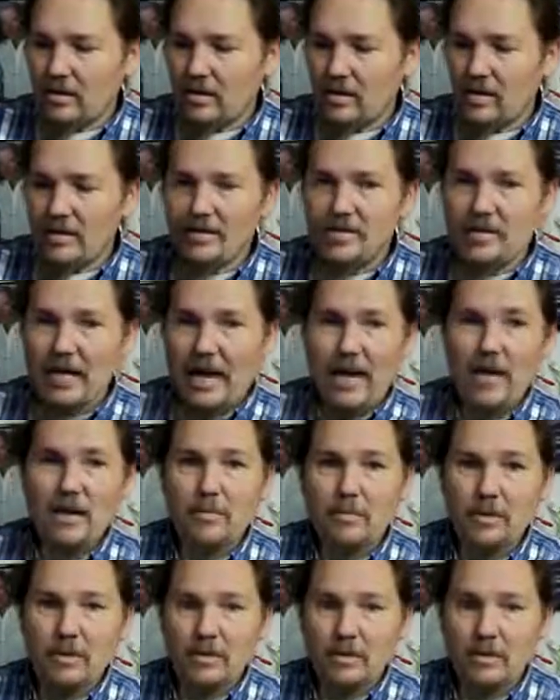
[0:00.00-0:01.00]
the
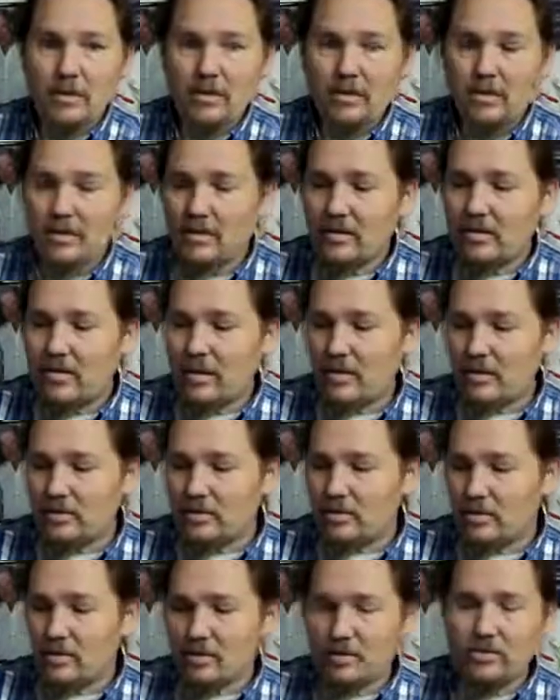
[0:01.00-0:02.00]
timing that
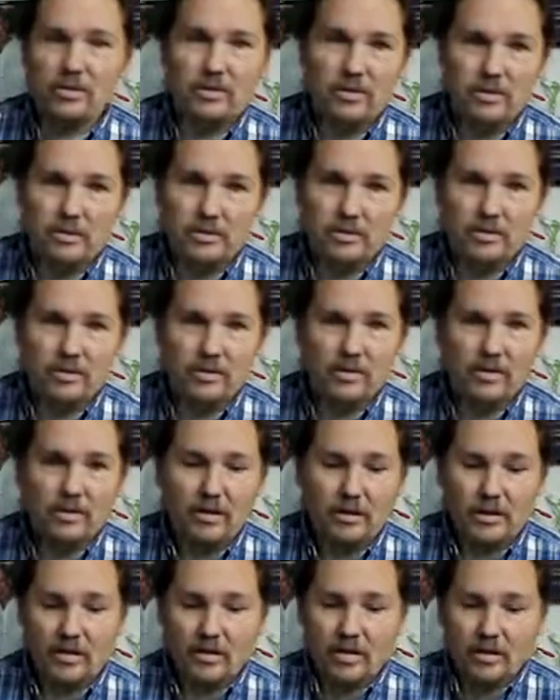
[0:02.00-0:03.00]
is used here
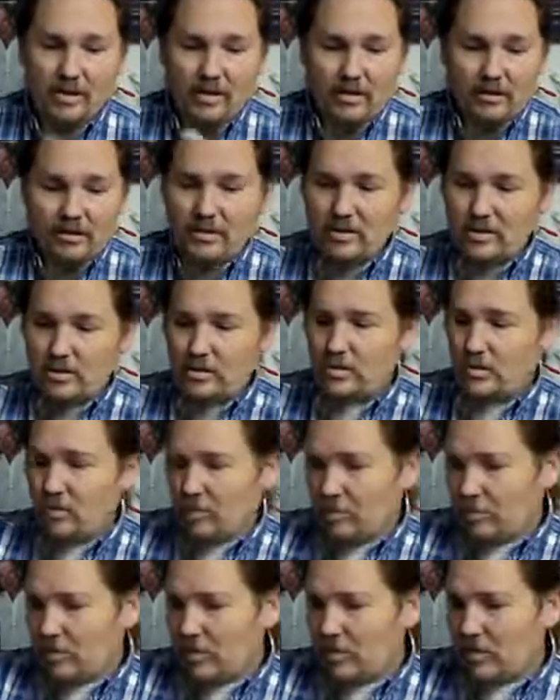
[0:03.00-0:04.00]
in this
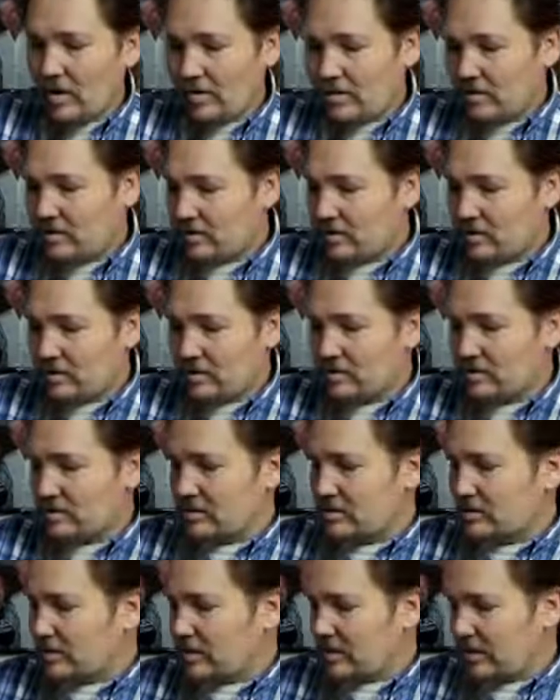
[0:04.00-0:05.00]
program, because
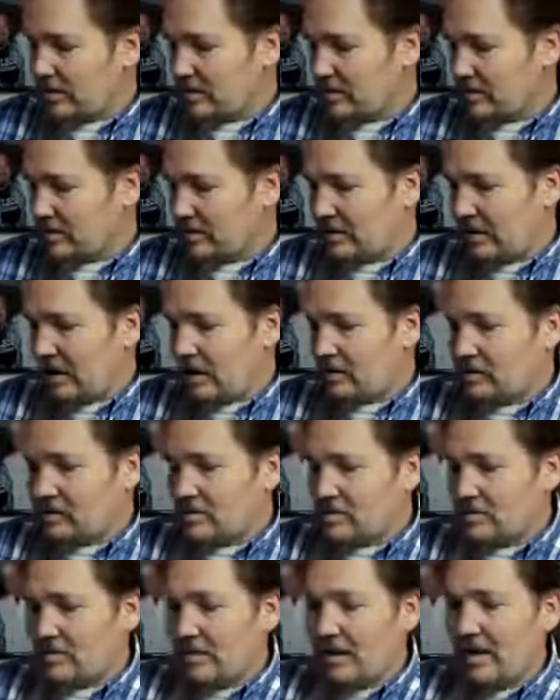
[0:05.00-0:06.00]
there's like
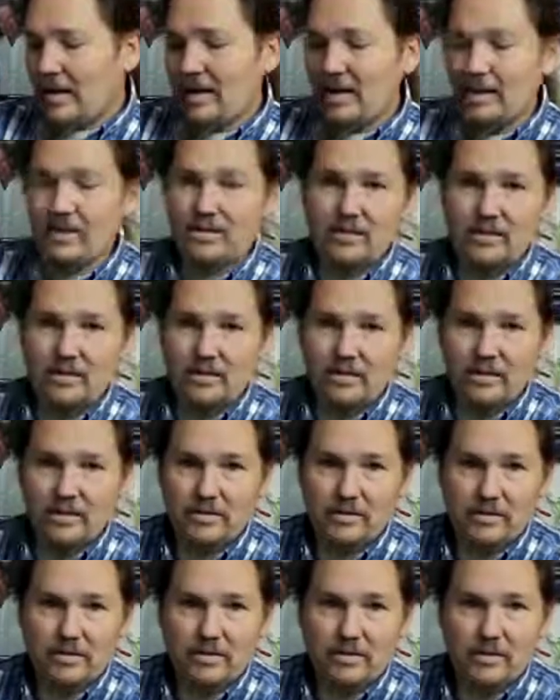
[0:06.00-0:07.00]
thousands of lines in
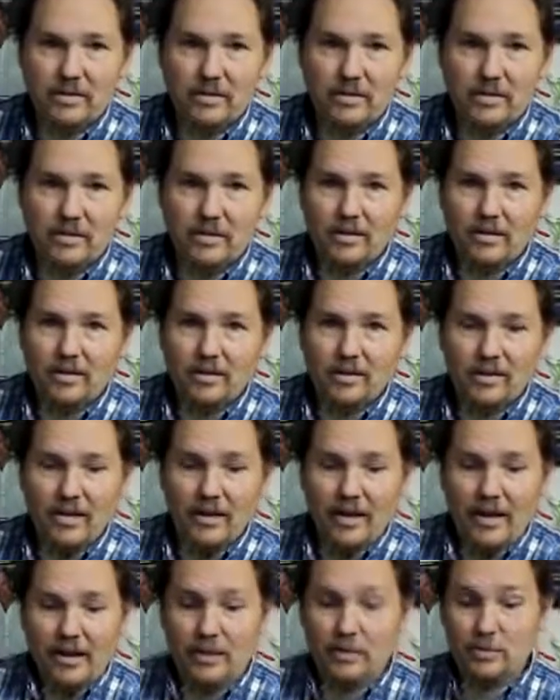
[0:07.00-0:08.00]
this
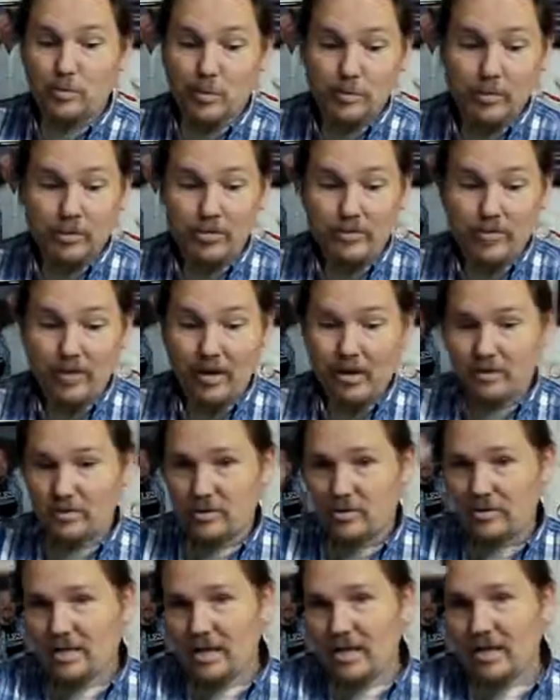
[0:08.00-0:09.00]
exported file.
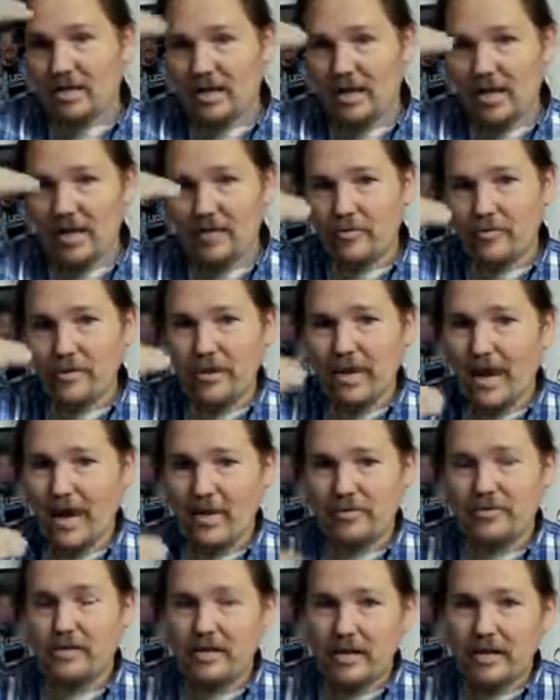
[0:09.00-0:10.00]
So it's taking every
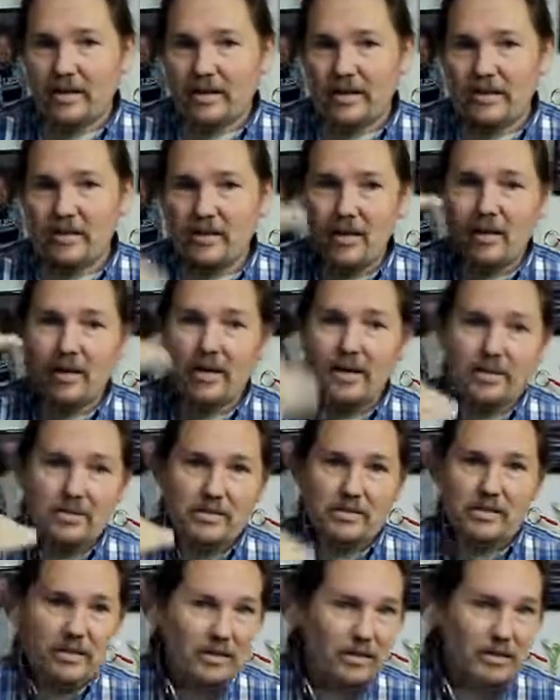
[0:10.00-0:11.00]
half second and
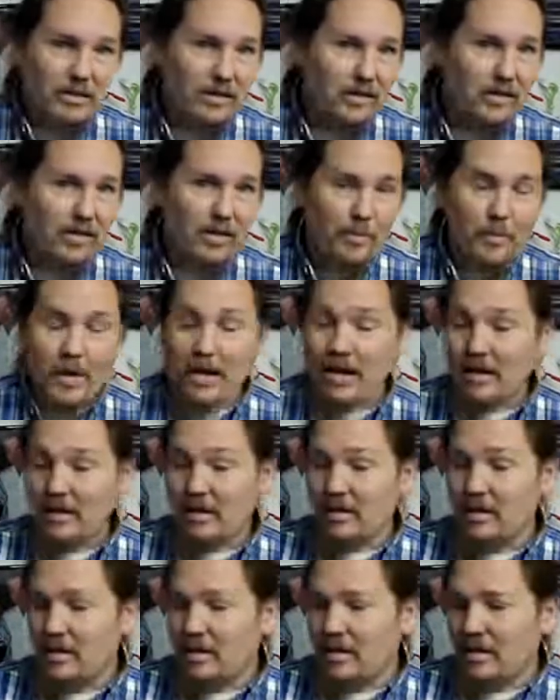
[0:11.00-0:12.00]
sending it a
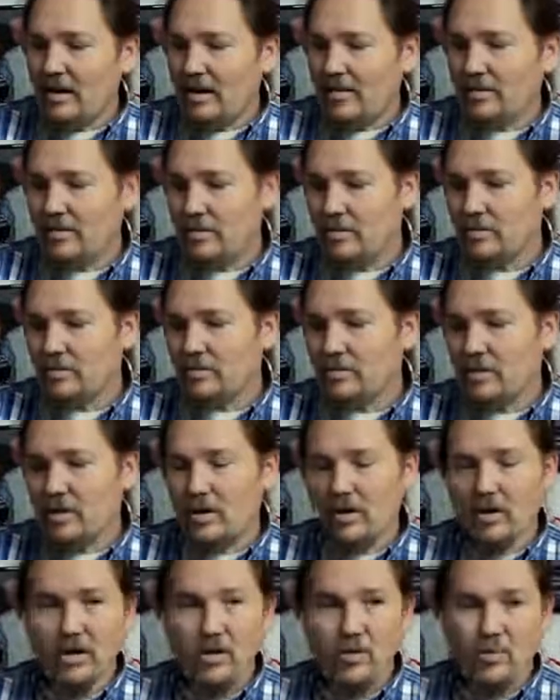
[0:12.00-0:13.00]
command, and those
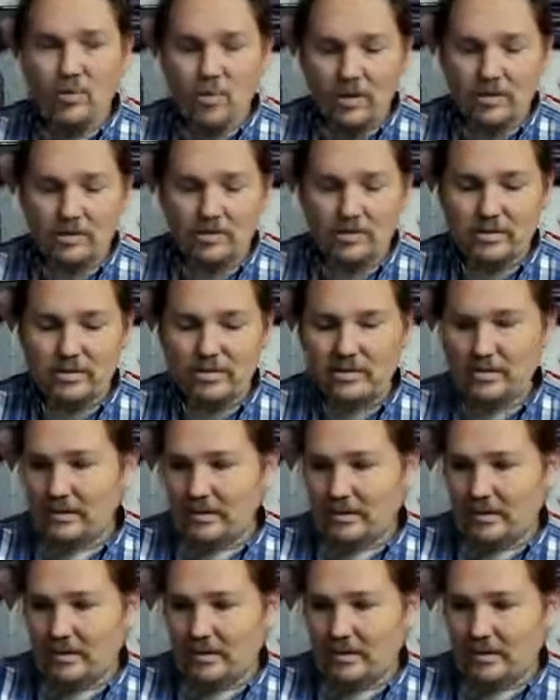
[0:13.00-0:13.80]
are what's